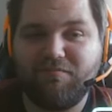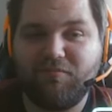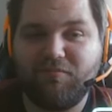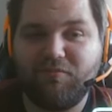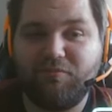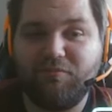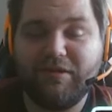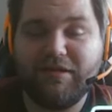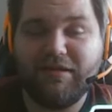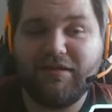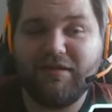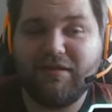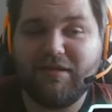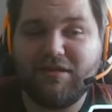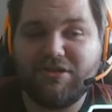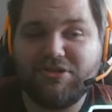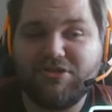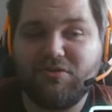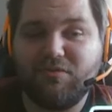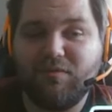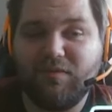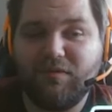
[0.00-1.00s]
really not
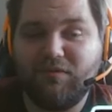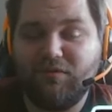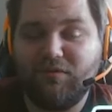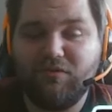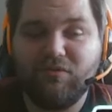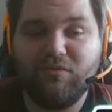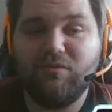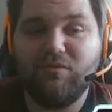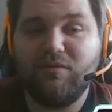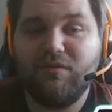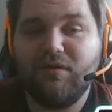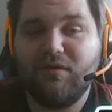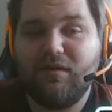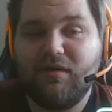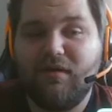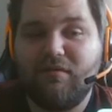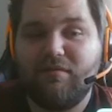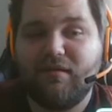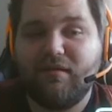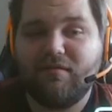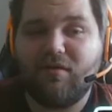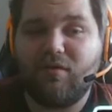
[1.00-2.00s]
sure what to do
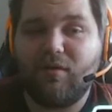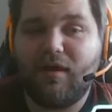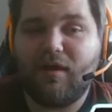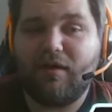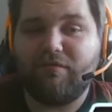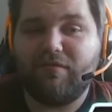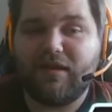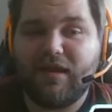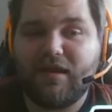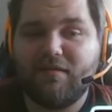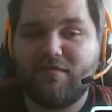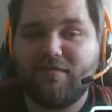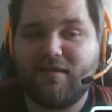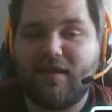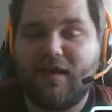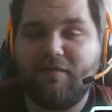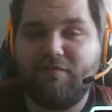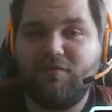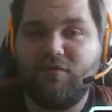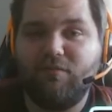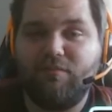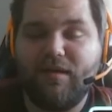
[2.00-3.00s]
and thinks, oh, I have an ace, I
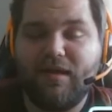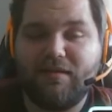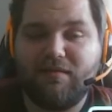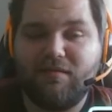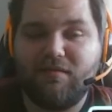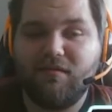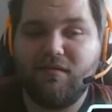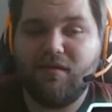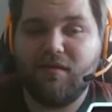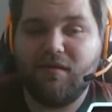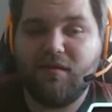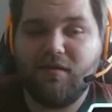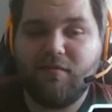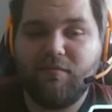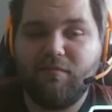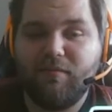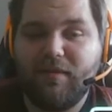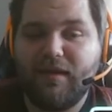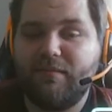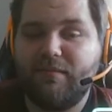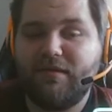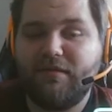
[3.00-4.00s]
have to bet.
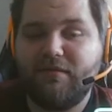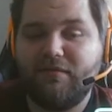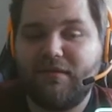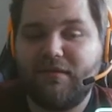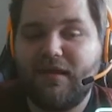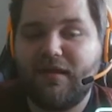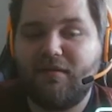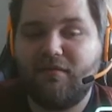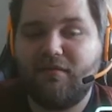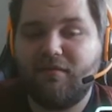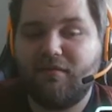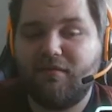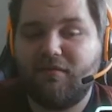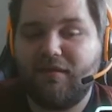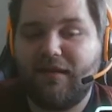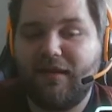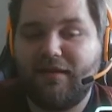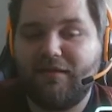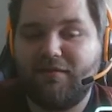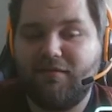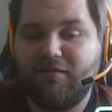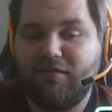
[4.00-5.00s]
Maybe then,
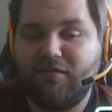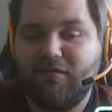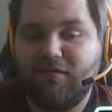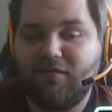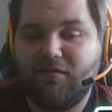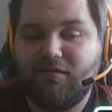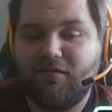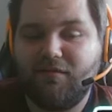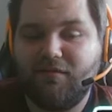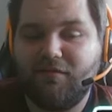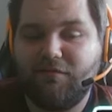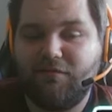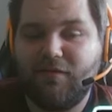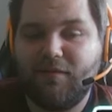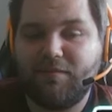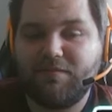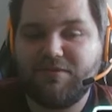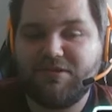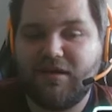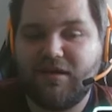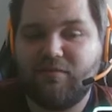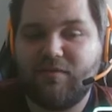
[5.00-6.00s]
like, the
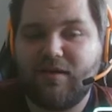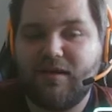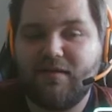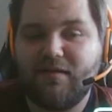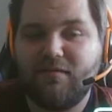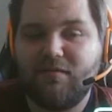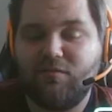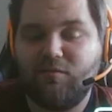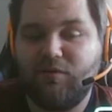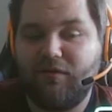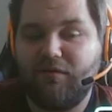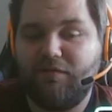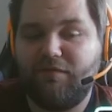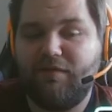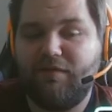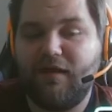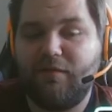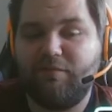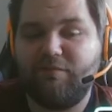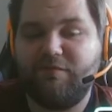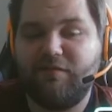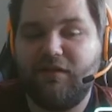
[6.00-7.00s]
flop check raise would have
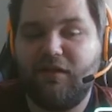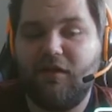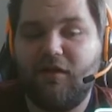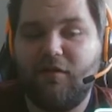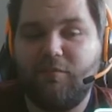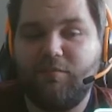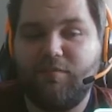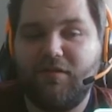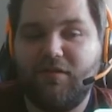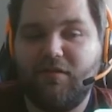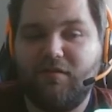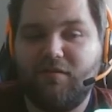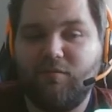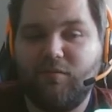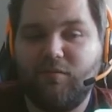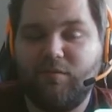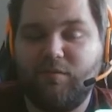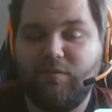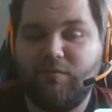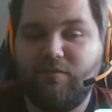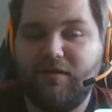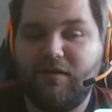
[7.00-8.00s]
helped a lot, because it
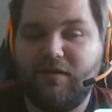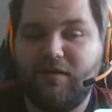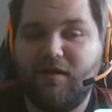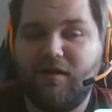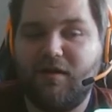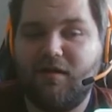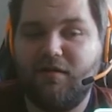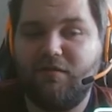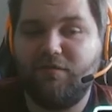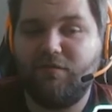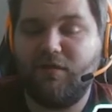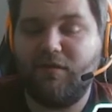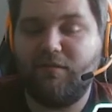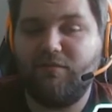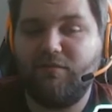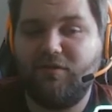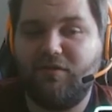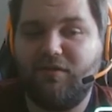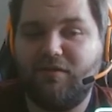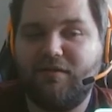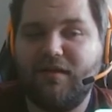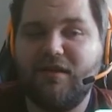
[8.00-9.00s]
would be really hard for him
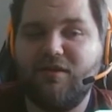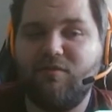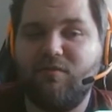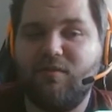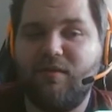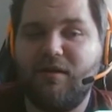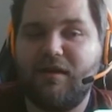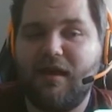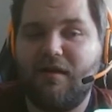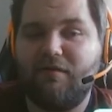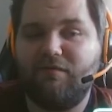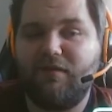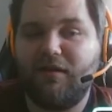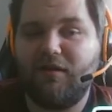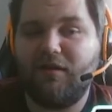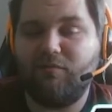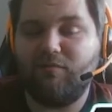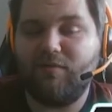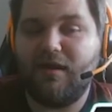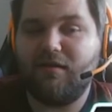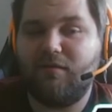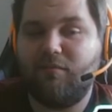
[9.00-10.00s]
to continue when you have like
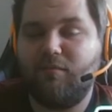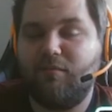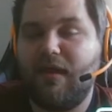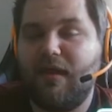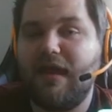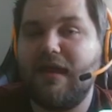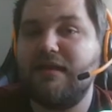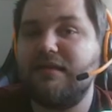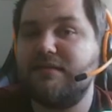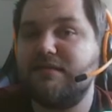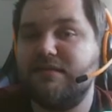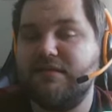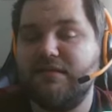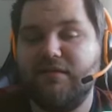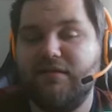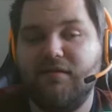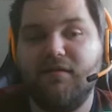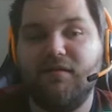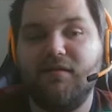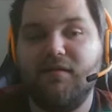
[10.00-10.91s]
a random ace here,